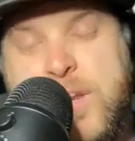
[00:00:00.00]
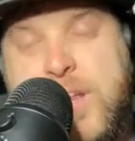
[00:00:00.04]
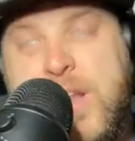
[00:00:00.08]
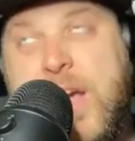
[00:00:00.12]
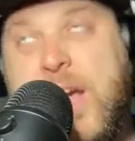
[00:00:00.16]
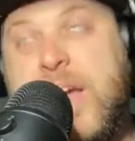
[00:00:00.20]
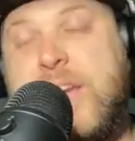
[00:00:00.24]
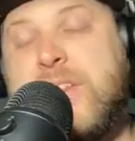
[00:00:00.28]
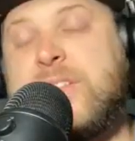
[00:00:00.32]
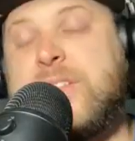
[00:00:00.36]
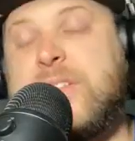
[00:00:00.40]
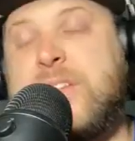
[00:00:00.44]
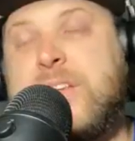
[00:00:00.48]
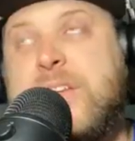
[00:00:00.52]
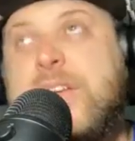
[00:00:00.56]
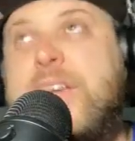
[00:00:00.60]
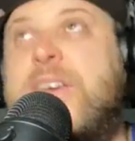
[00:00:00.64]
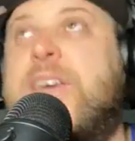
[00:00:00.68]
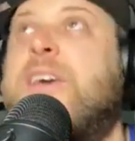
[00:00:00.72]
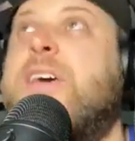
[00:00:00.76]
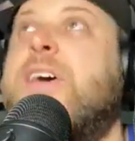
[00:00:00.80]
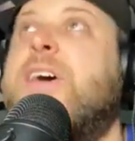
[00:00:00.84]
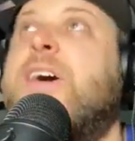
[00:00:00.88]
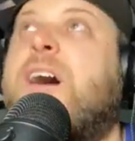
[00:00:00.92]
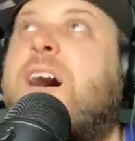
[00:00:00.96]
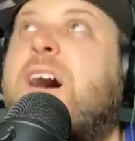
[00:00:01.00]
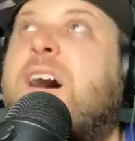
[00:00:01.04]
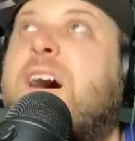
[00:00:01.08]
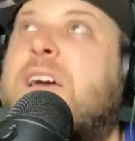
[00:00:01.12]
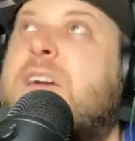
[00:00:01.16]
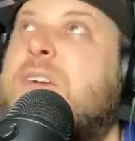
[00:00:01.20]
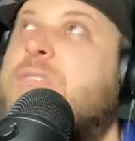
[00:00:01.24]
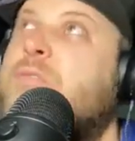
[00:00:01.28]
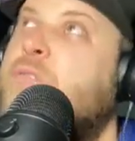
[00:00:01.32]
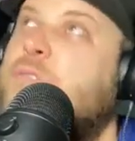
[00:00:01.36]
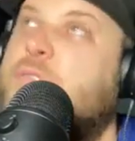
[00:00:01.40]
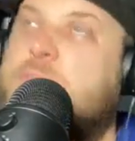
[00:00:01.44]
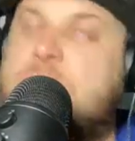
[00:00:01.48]
nicely
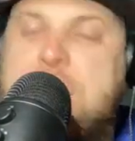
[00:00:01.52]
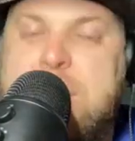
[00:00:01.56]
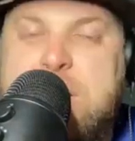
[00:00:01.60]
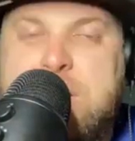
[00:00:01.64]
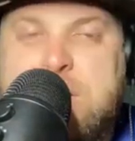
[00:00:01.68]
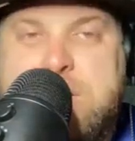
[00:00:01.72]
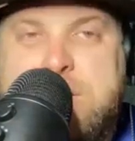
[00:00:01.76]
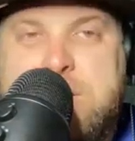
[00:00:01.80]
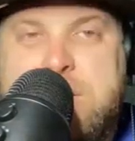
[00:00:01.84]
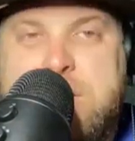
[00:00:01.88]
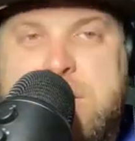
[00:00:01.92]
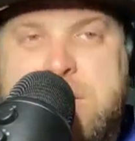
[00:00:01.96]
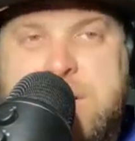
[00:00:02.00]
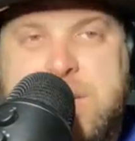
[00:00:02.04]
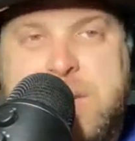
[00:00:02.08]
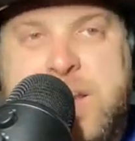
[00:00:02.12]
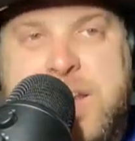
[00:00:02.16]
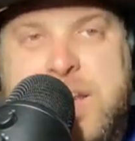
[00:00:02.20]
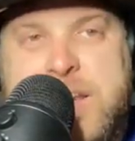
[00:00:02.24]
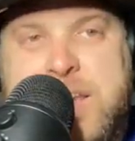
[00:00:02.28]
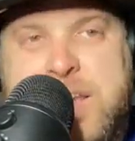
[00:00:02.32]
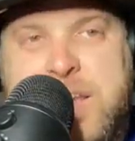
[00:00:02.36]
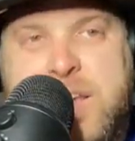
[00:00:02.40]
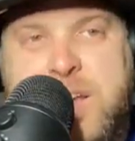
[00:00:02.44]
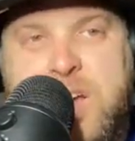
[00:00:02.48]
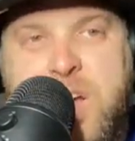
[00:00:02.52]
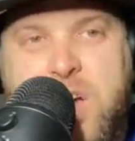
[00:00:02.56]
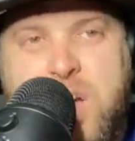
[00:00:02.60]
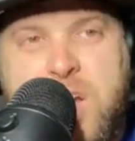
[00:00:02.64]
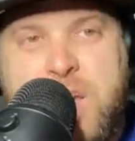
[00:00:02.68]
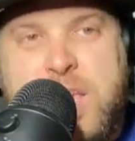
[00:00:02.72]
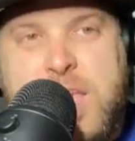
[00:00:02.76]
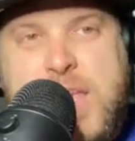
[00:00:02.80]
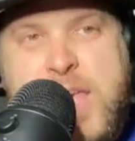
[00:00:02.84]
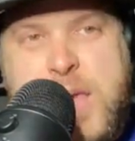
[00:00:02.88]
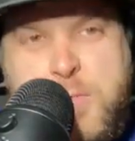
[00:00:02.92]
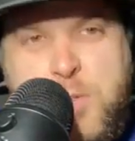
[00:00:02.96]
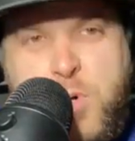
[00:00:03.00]
in free agency, landing
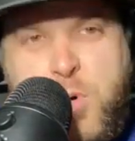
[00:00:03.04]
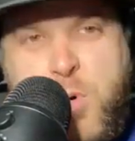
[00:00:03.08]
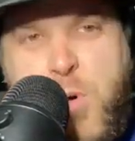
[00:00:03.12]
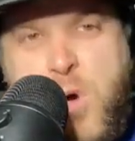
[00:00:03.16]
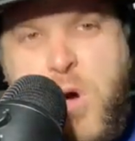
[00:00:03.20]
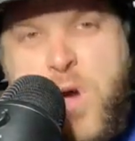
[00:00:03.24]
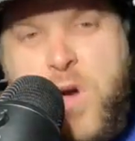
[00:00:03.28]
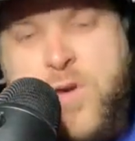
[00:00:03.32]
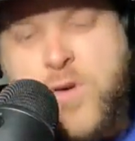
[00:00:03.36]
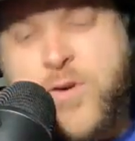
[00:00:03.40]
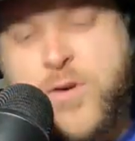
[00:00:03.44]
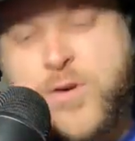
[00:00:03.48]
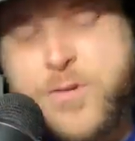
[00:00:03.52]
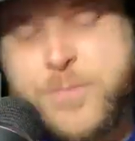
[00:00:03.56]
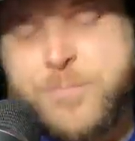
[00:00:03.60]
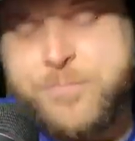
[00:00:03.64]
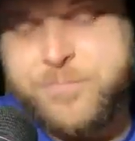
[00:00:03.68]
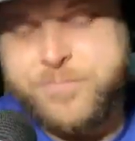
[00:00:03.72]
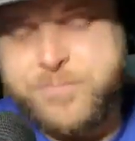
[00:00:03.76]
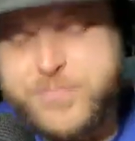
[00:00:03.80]
Kemba Walker